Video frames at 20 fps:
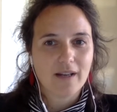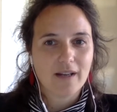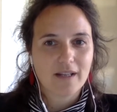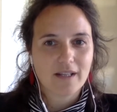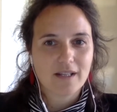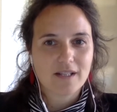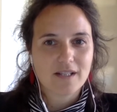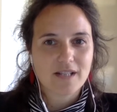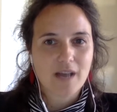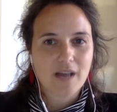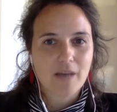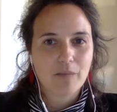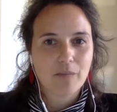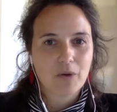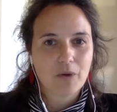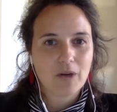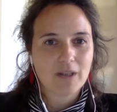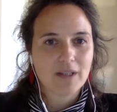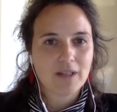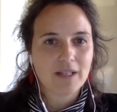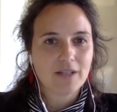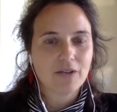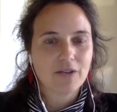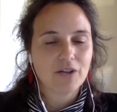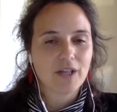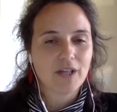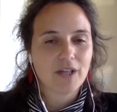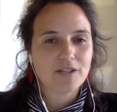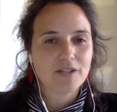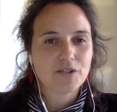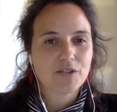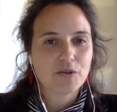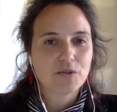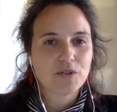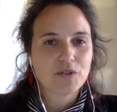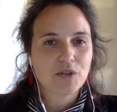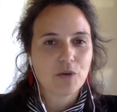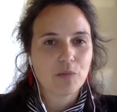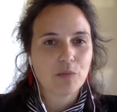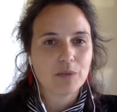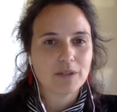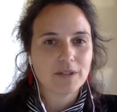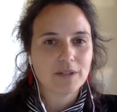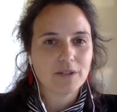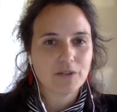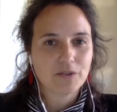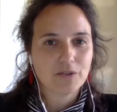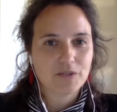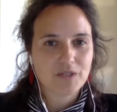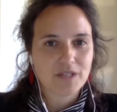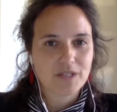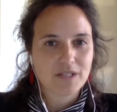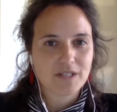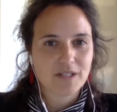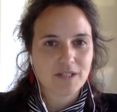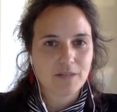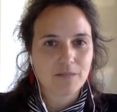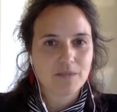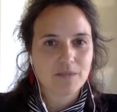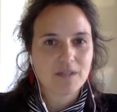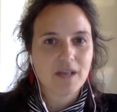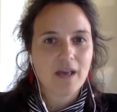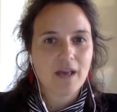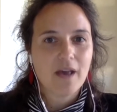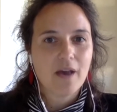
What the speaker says: in contemporary legal and socio-political systems